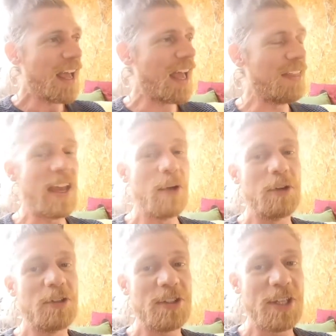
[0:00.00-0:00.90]
and they
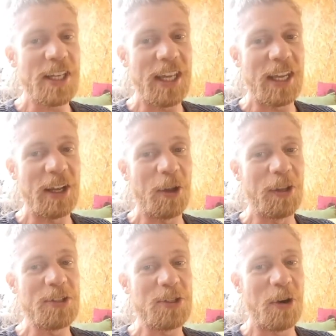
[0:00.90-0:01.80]
were singing on
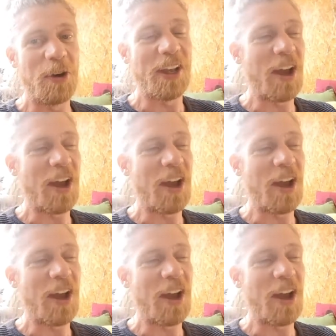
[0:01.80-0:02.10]
the song